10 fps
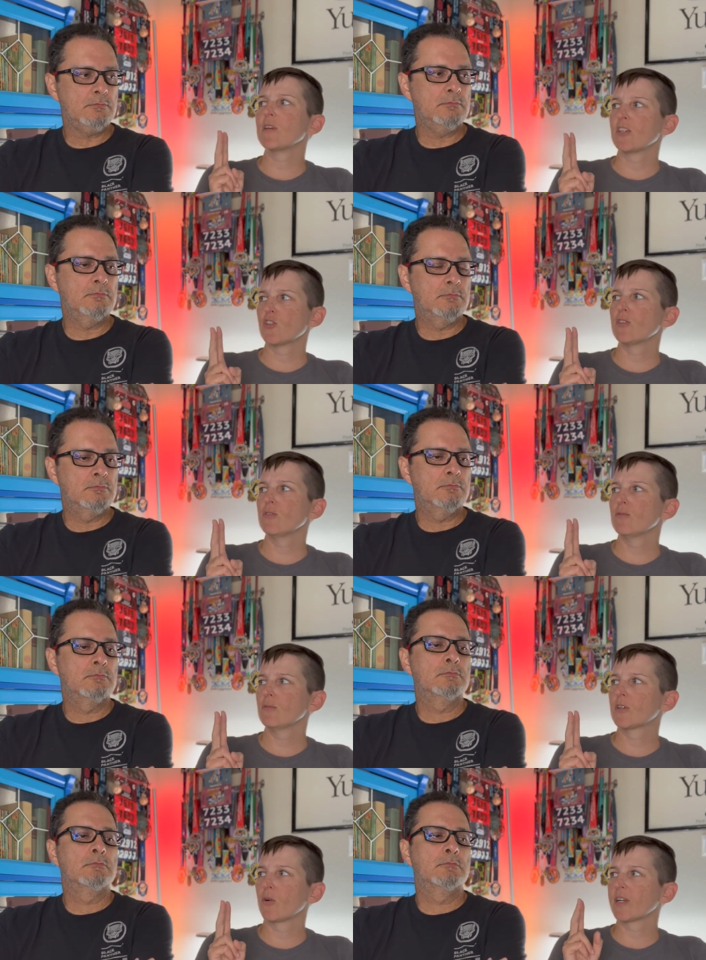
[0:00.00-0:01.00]
Speaker 1: issue
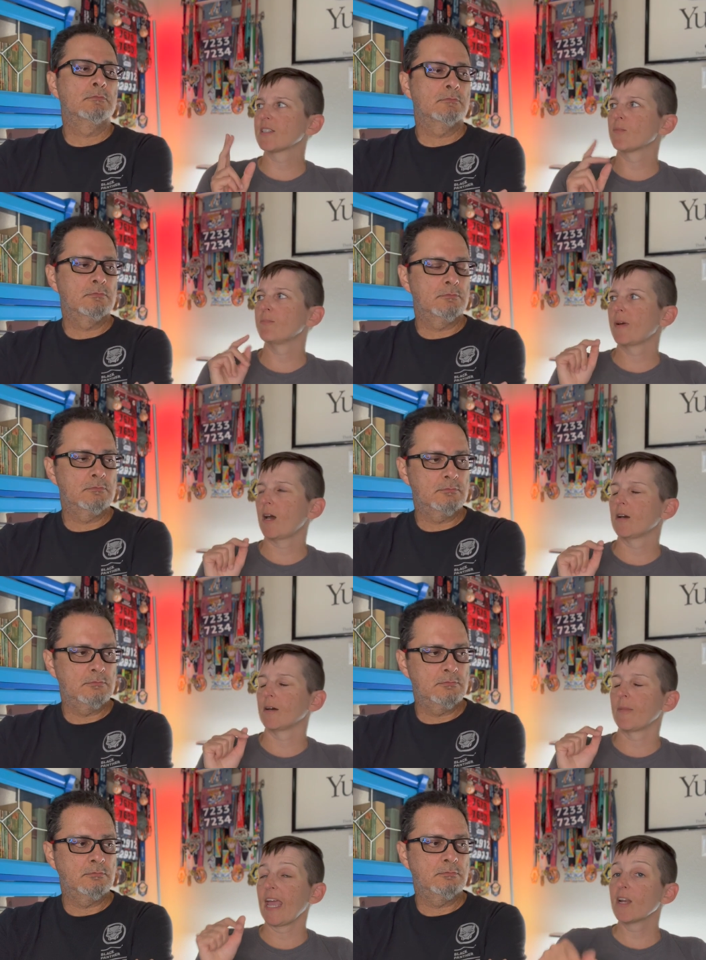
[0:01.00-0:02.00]
going into
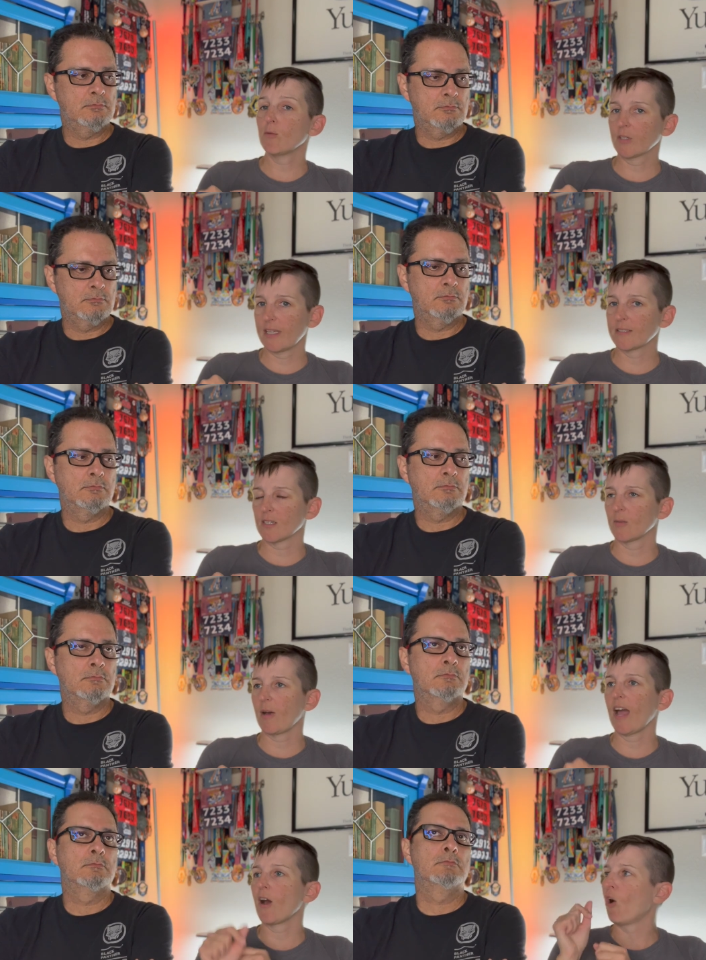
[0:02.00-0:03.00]
Animal Kingdom.
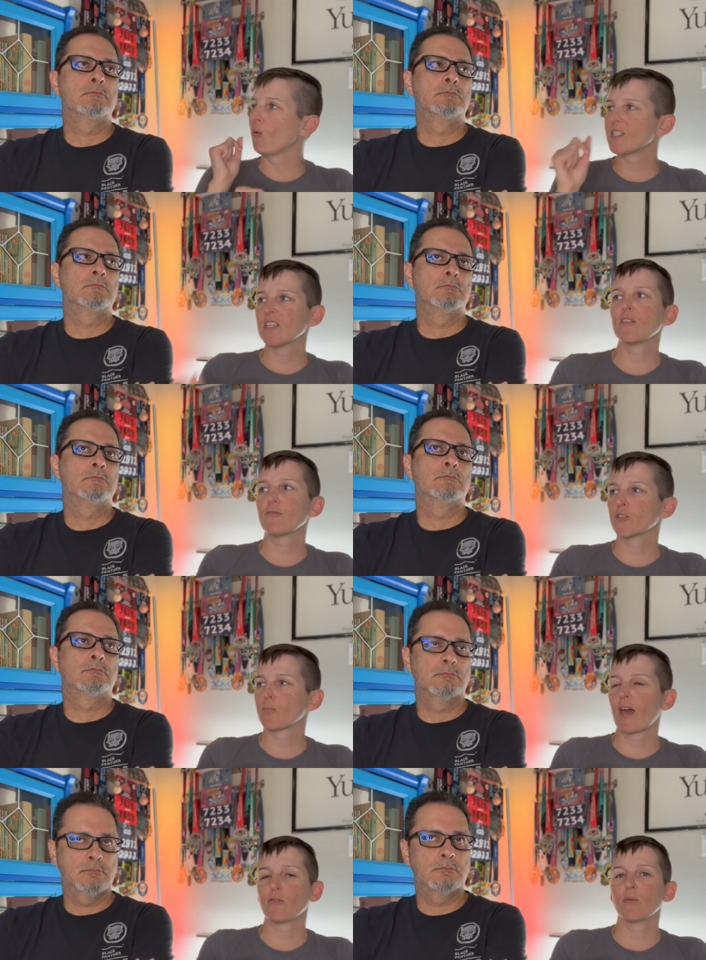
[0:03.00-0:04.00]
I always hit the first
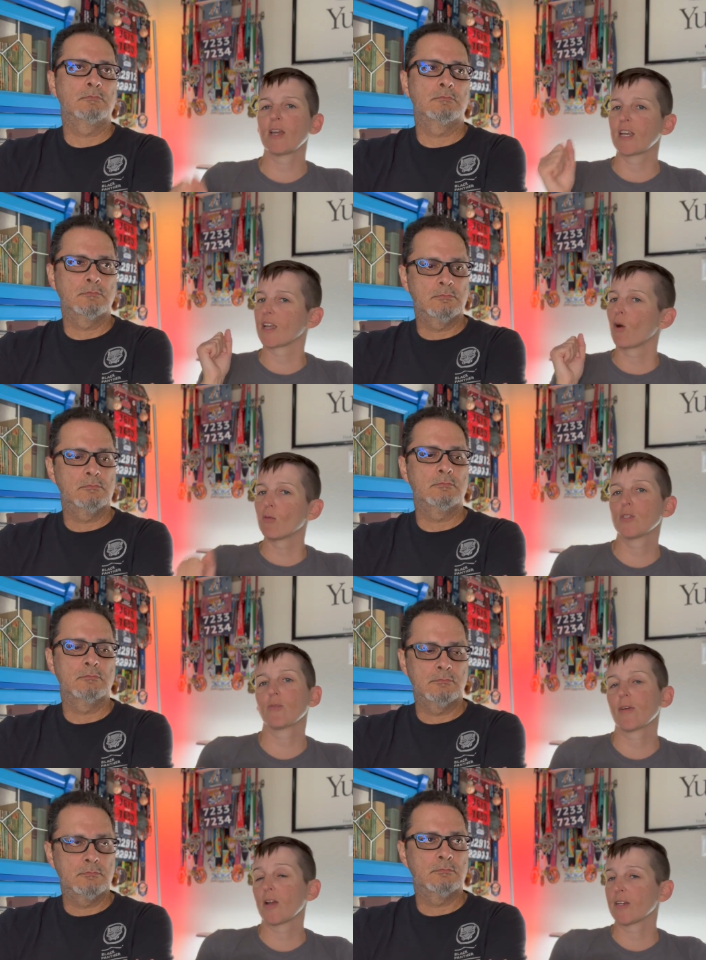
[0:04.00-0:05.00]
bathroom and I always
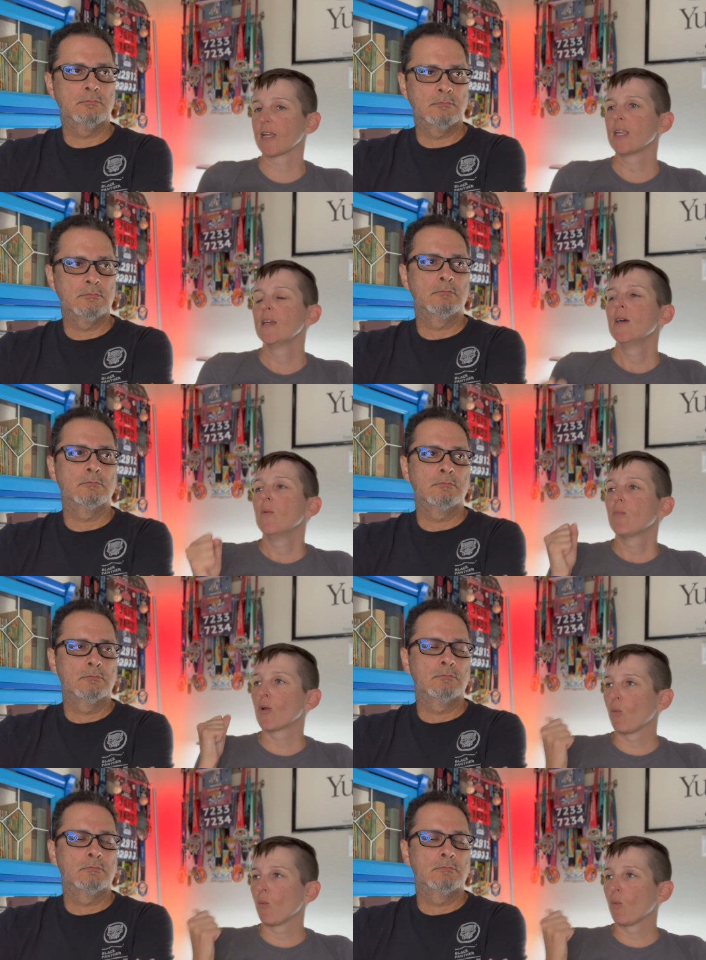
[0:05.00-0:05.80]
regretted it. But it